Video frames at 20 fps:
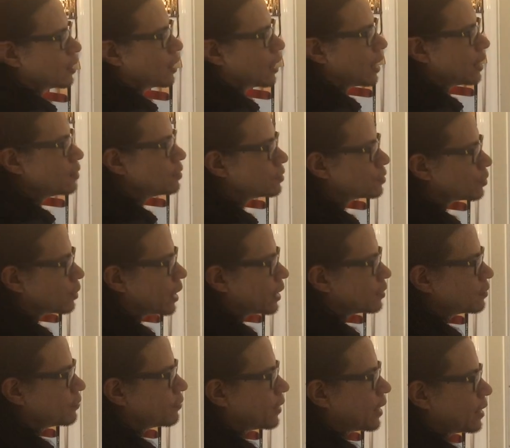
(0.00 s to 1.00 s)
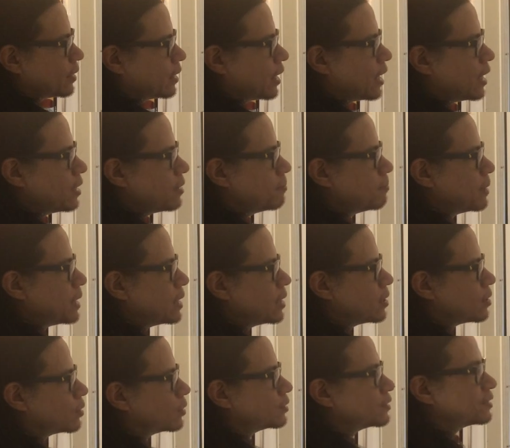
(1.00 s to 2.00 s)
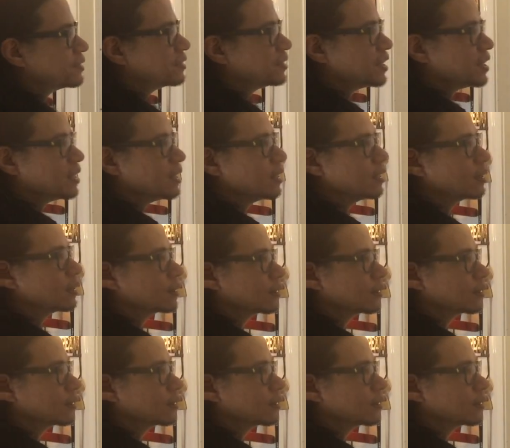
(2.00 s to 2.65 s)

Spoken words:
Are you trying to find a, b, or c?